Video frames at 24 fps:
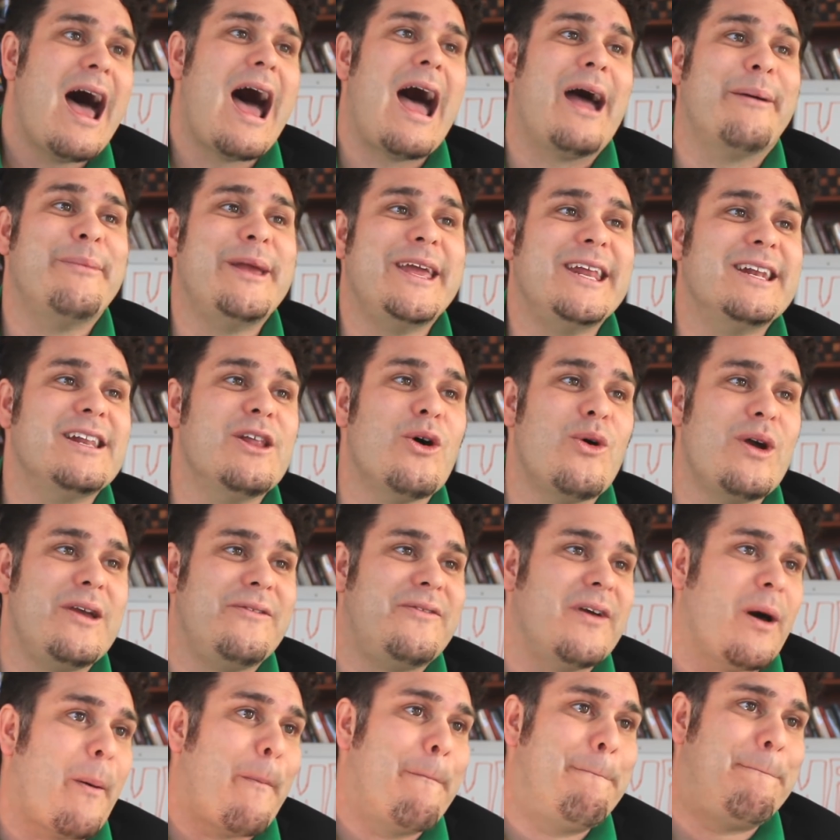I mean,
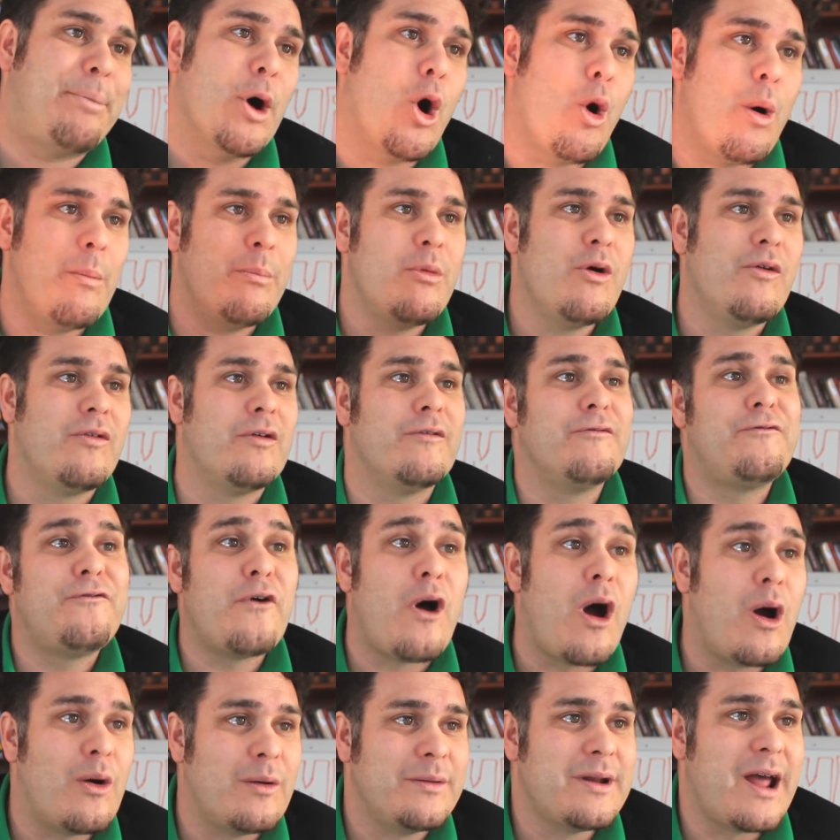Louisville, boom, moving
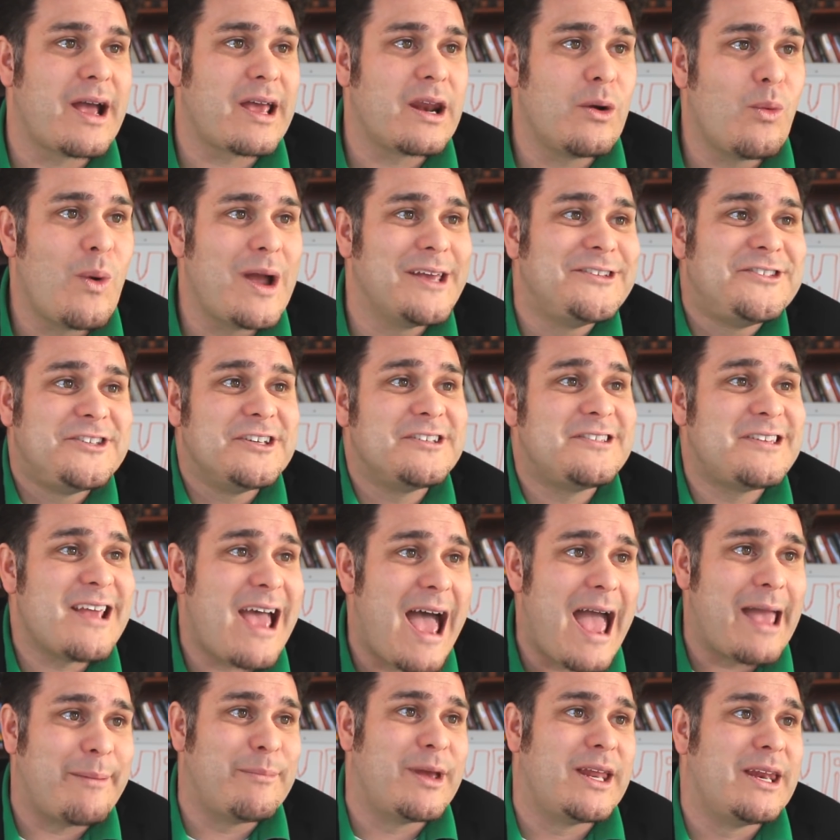forward. Not gonna waste your
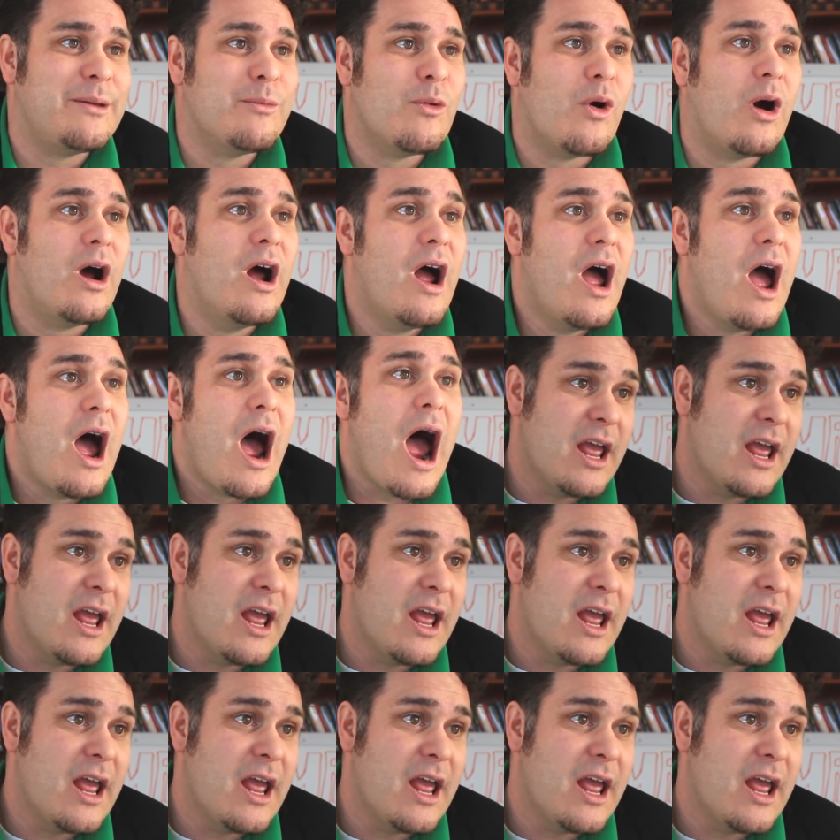time anymore.